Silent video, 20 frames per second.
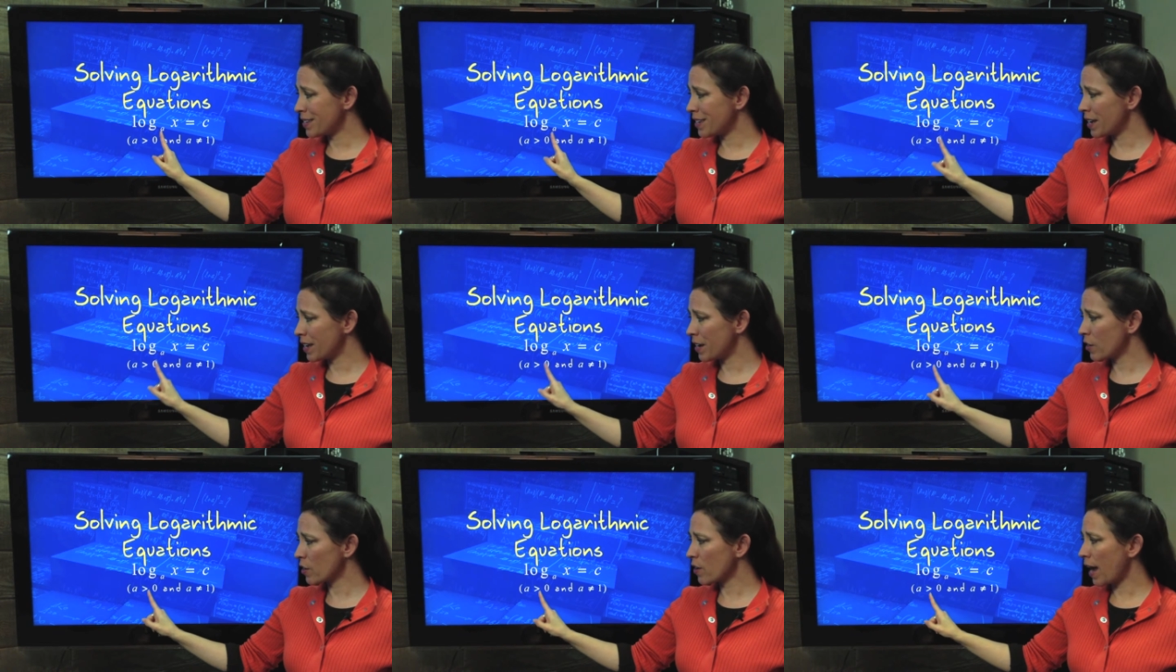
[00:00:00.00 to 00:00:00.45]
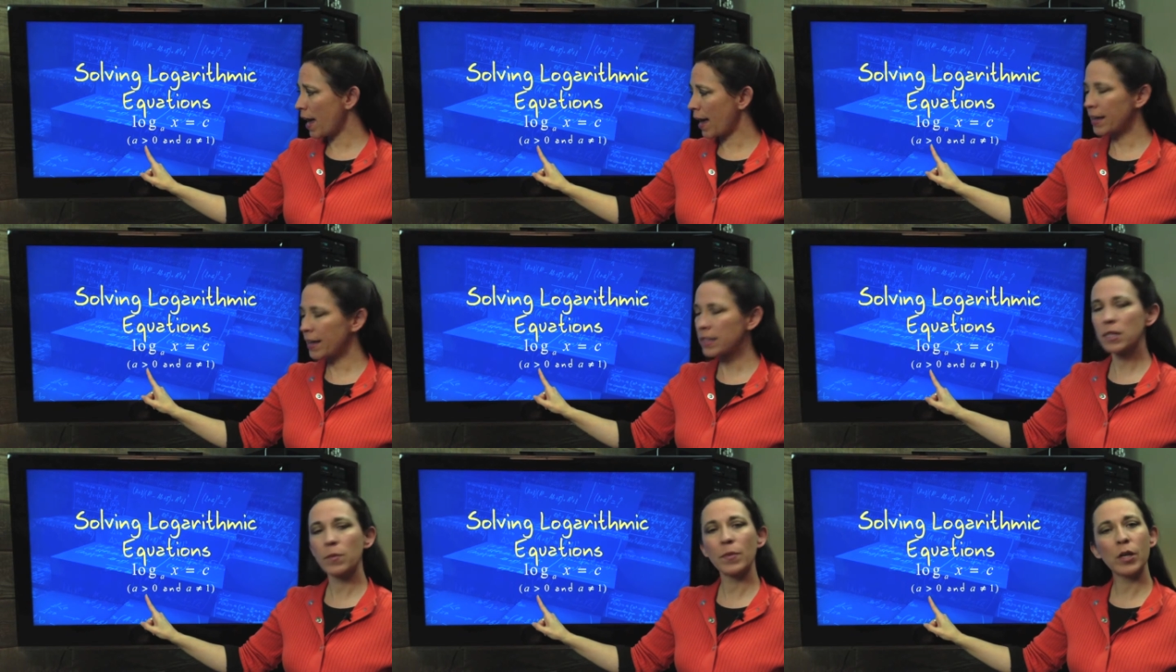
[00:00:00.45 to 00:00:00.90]
here
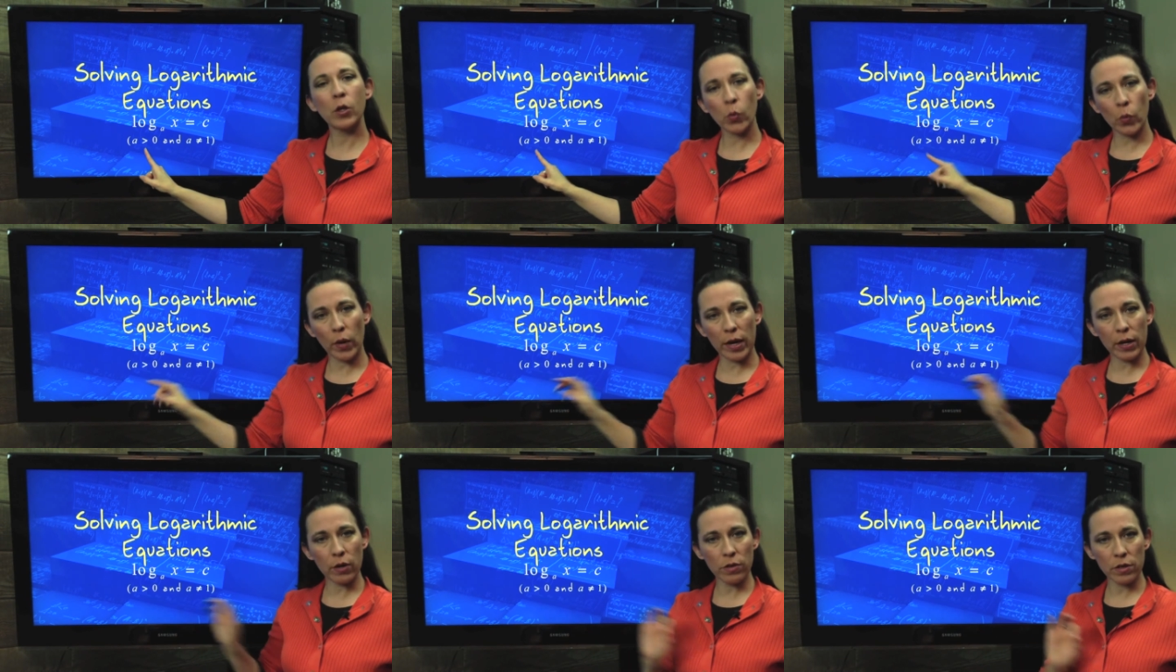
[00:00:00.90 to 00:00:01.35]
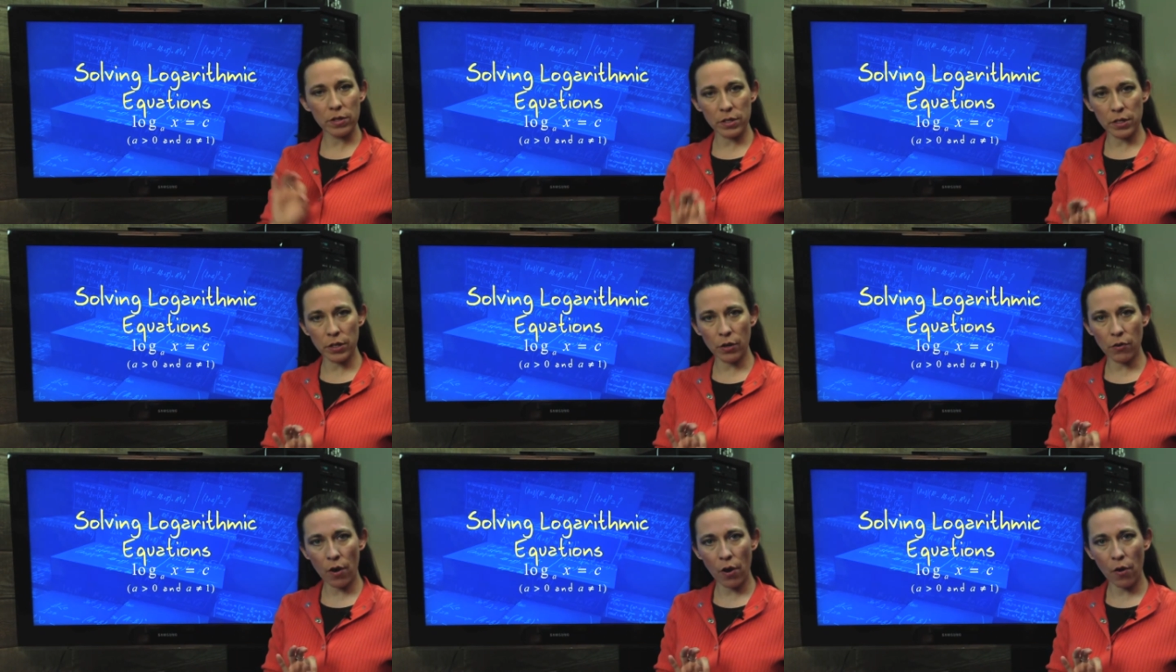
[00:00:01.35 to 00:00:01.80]
has to be greater than
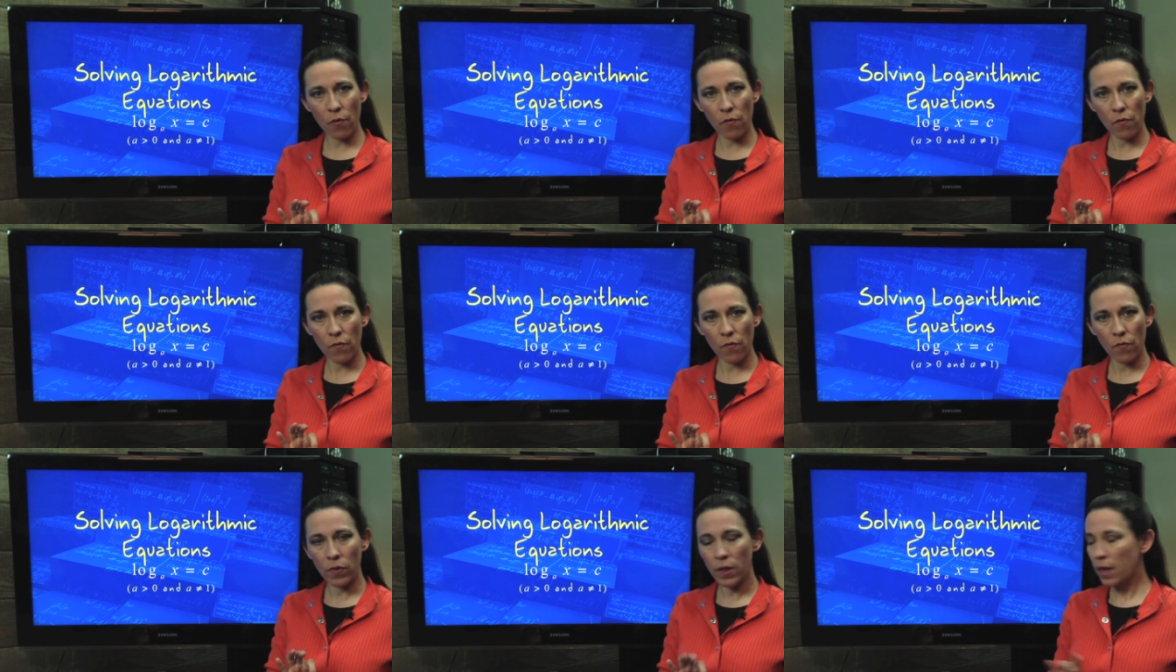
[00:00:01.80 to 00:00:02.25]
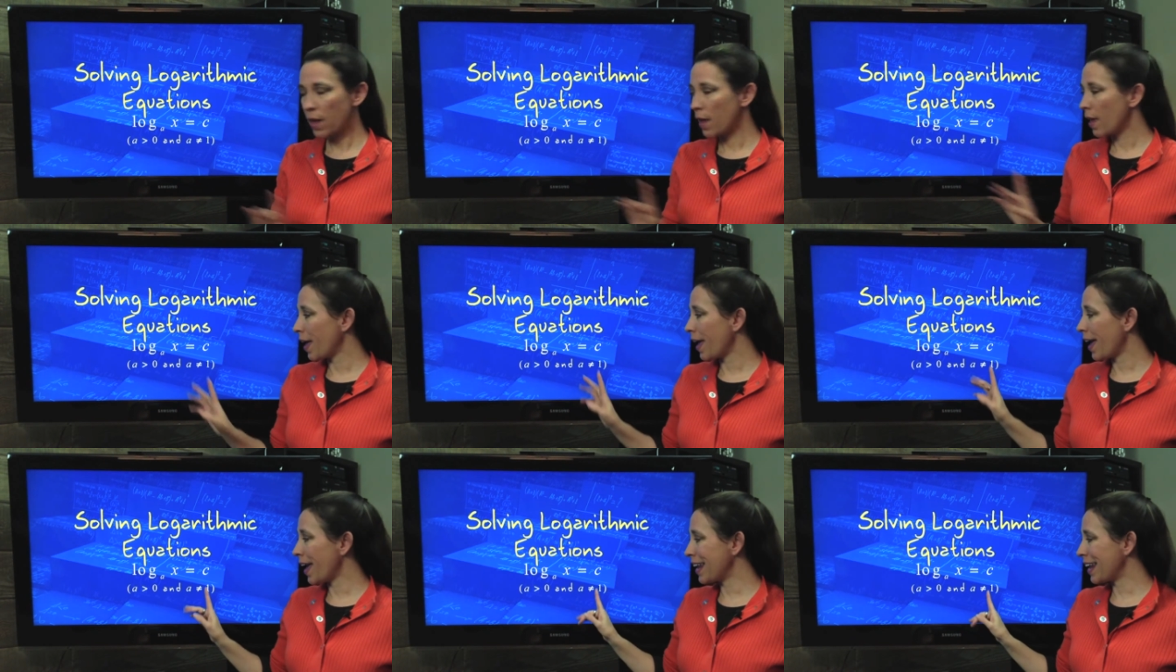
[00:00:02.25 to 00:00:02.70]
0,
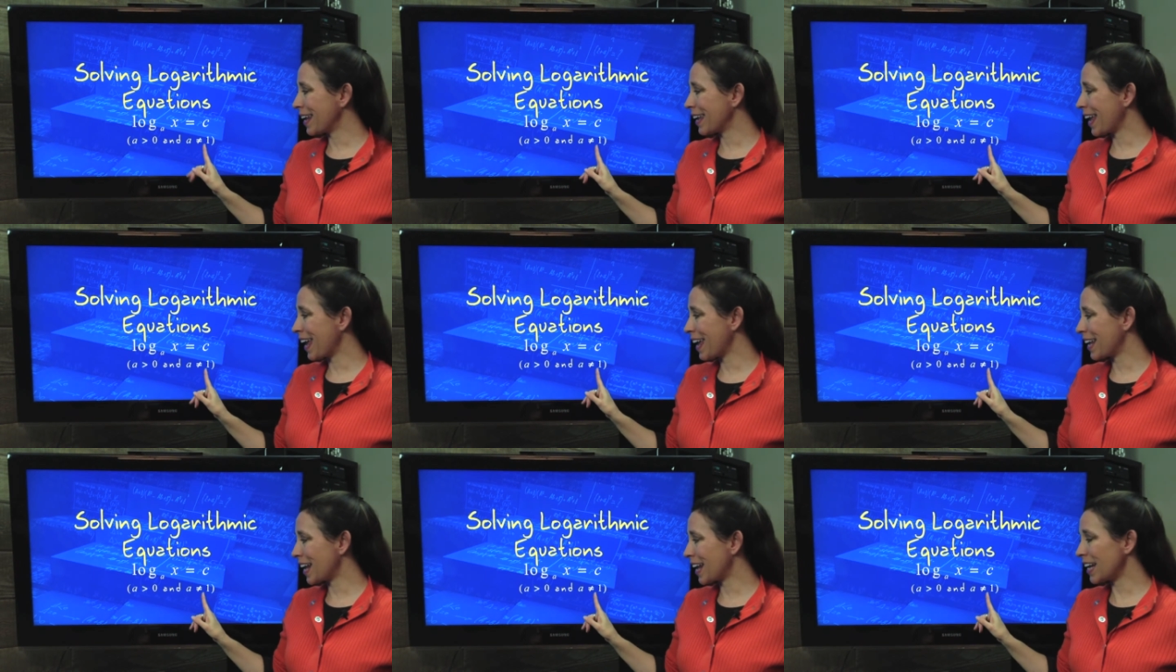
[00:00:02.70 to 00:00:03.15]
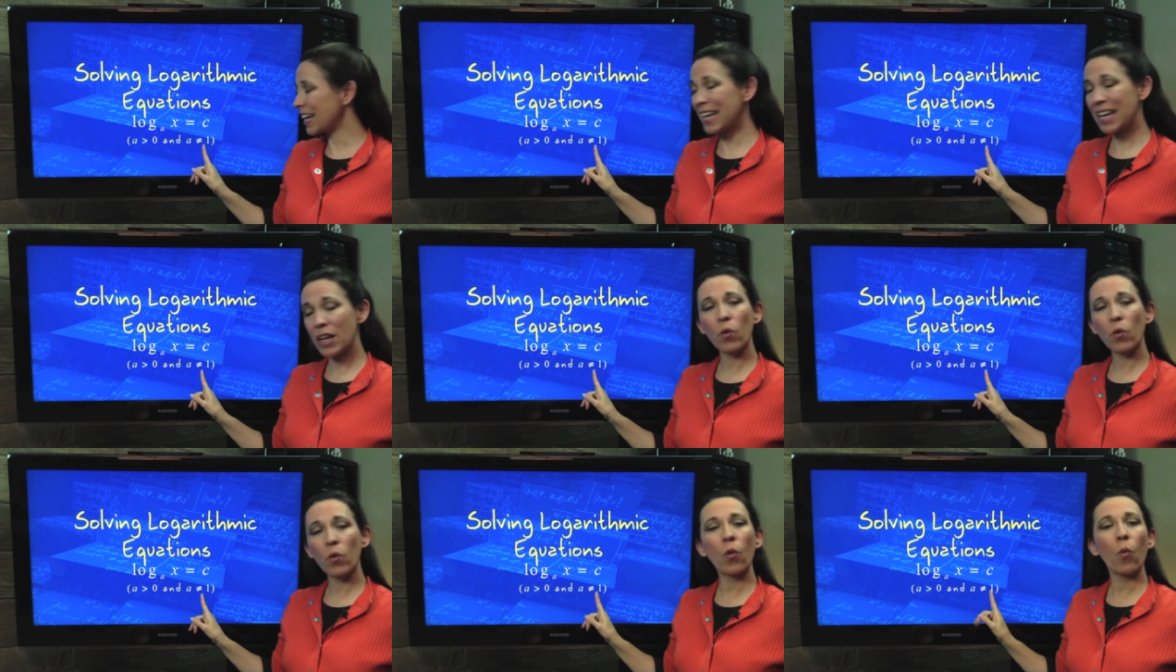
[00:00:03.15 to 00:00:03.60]
and it cannot
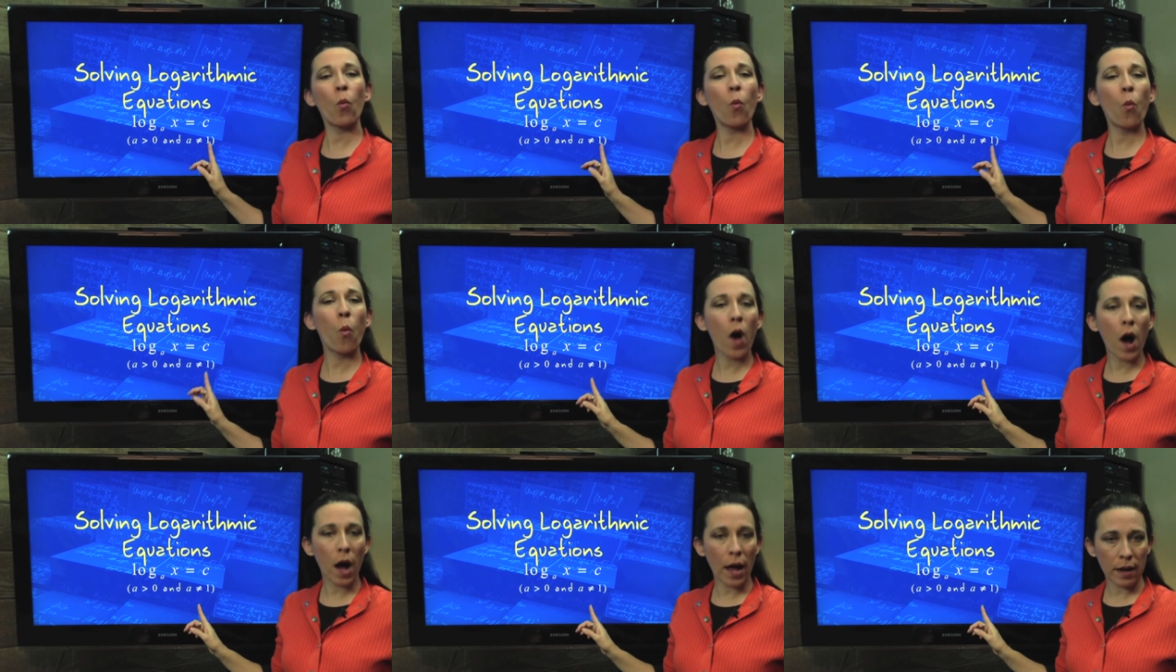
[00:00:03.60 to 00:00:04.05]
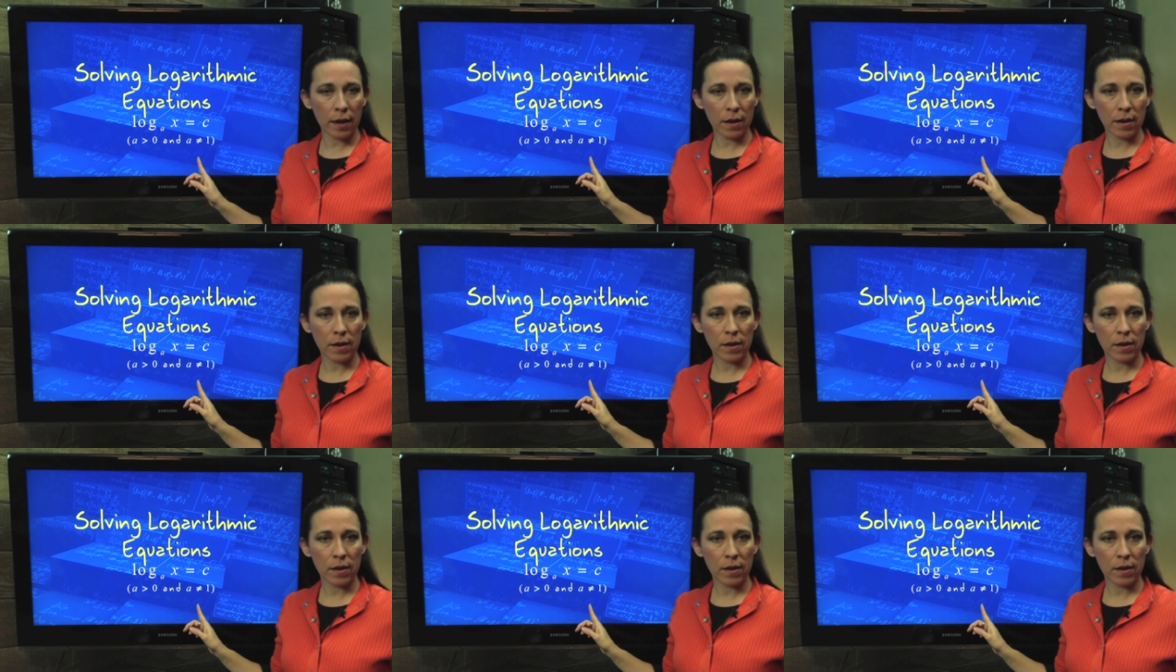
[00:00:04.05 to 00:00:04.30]
equal 1.